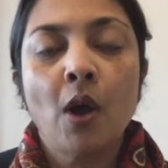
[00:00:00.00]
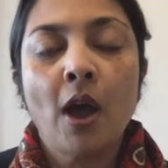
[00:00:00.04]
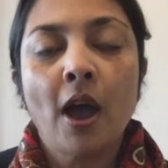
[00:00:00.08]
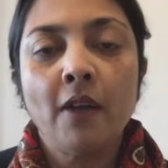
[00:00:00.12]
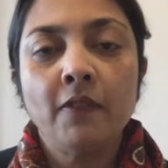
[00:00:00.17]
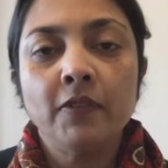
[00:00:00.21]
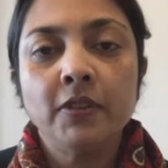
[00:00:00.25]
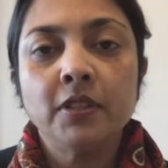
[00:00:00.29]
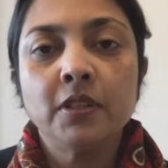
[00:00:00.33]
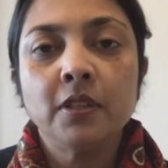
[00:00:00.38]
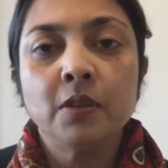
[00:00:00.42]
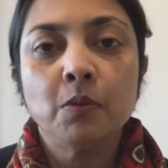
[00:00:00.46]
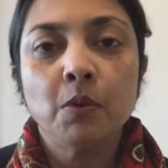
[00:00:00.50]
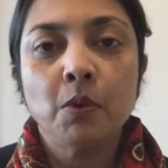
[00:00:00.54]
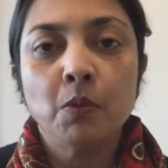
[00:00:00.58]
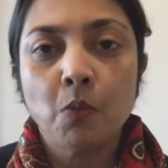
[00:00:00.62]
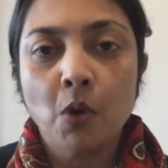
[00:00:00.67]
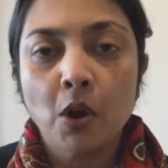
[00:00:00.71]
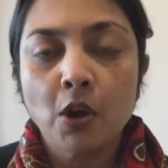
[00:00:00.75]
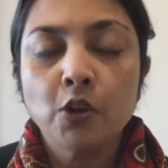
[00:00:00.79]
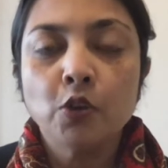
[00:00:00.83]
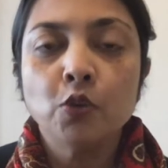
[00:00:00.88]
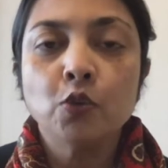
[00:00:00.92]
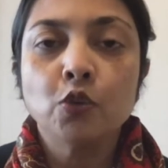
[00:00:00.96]
obviously we
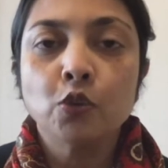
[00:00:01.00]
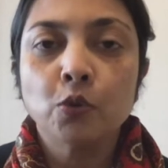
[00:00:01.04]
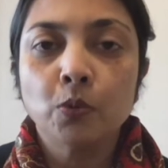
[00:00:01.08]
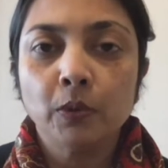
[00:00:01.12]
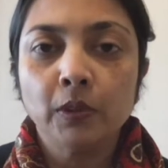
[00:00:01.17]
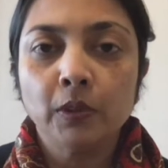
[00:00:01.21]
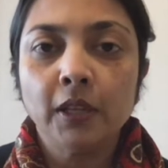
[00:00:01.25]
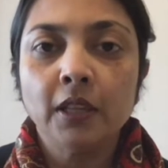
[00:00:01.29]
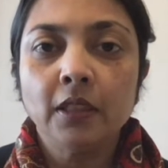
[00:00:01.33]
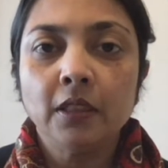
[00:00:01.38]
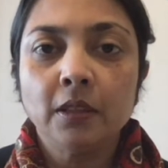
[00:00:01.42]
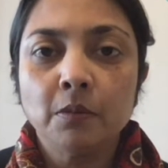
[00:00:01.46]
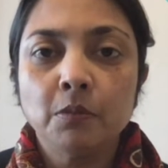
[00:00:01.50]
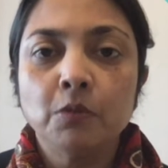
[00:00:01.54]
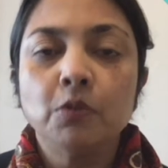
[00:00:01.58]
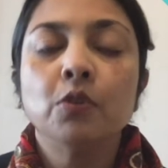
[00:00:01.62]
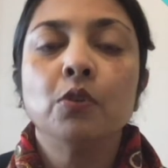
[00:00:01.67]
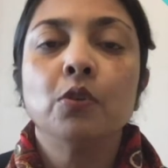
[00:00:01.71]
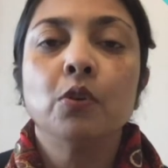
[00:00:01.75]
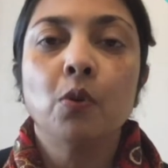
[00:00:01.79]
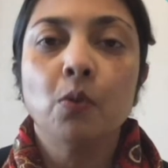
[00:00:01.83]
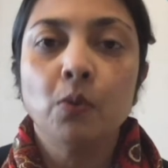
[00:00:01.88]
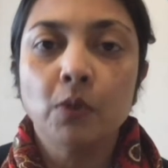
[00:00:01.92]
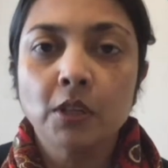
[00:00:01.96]
want you to relate them to
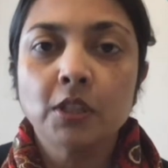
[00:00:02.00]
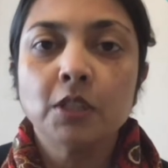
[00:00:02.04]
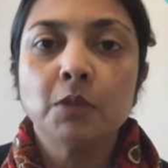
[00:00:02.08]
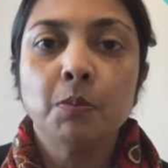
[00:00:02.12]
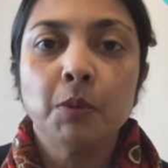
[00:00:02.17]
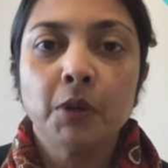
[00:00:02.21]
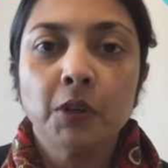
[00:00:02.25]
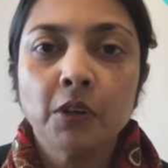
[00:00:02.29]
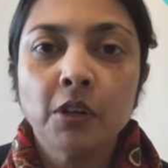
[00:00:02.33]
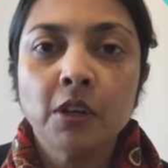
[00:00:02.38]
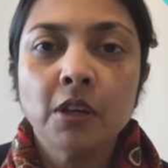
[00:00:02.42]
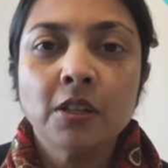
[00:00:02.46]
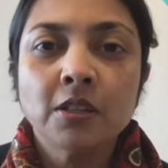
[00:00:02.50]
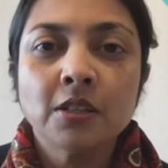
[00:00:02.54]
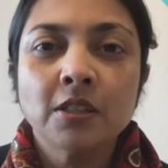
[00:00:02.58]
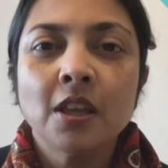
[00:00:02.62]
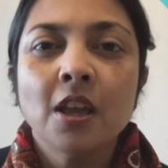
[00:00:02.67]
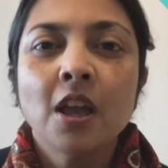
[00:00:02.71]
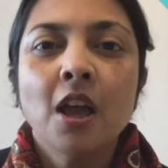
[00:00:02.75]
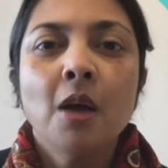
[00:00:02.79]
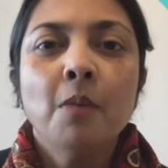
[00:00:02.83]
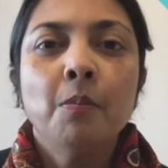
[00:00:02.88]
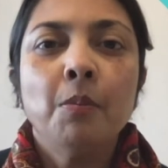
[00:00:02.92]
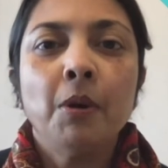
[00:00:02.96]
your own experience,
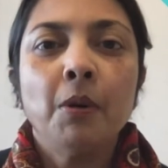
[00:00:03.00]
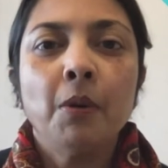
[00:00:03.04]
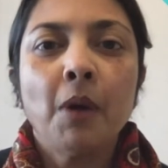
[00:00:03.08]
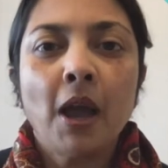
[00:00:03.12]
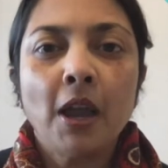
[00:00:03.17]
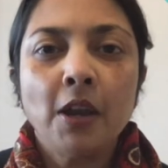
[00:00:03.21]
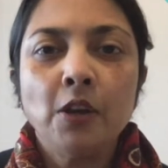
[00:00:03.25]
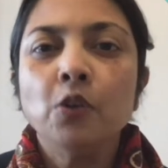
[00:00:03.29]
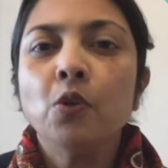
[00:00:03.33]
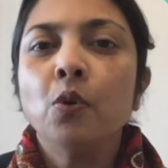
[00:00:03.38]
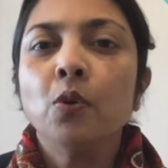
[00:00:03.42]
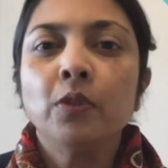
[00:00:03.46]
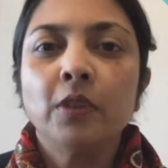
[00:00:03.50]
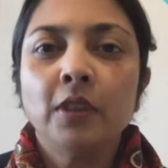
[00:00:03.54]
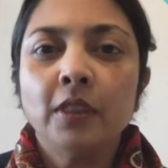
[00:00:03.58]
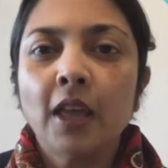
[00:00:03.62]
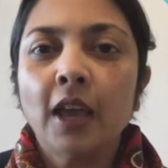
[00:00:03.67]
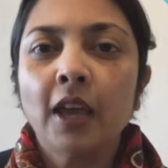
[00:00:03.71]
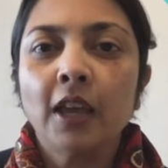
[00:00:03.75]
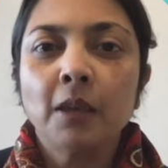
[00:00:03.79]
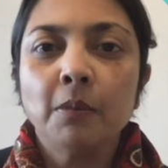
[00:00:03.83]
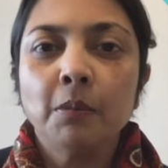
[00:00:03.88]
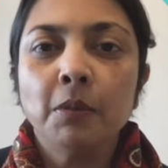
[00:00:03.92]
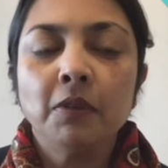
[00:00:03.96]
but I know
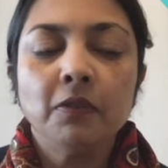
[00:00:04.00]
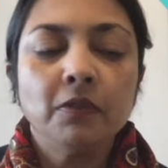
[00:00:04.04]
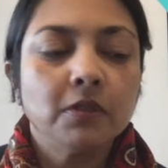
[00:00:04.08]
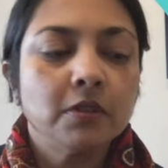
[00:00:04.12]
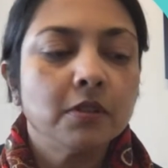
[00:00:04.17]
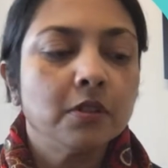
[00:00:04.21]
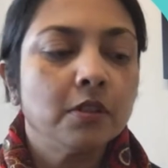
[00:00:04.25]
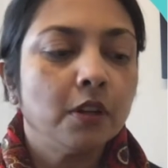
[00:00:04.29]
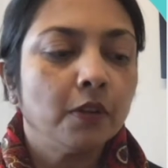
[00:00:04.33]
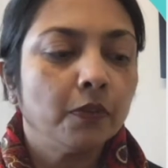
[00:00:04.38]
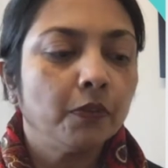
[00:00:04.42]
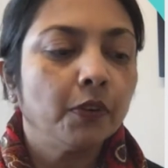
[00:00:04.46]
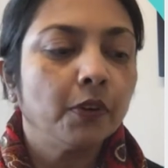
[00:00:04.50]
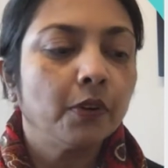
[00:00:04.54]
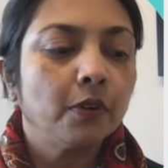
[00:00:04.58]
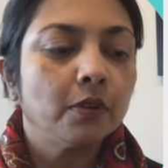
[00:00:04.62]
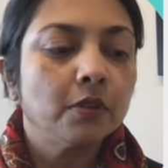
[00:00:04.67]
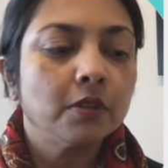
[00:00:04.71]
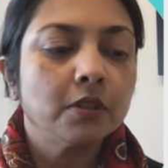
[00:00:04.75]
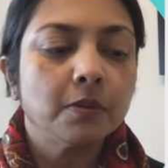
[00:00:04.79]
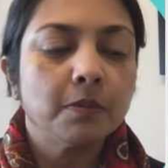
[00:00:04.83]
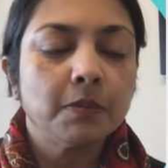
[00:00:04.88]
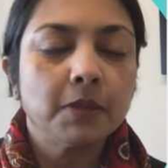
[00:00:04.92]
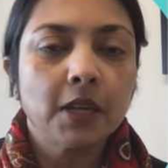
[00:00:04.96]
that can be
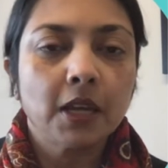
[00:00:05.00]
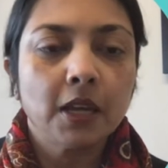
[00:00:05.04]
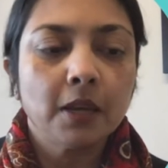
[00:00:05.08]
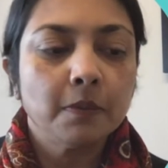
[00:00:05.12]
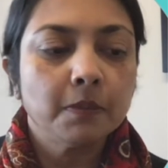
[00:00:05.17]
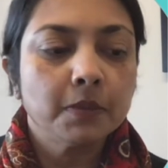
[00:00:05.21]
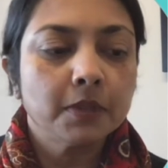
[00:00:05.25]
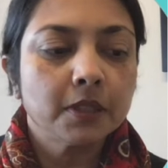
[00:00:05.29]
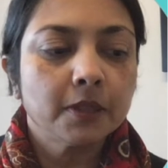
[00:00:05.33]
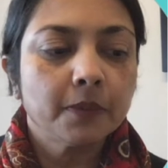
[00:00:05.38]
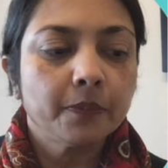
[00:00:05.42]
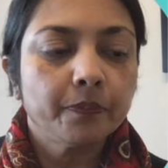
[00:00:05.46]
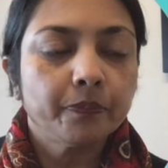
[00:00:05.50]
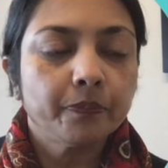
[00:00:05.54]
difficult sometimes.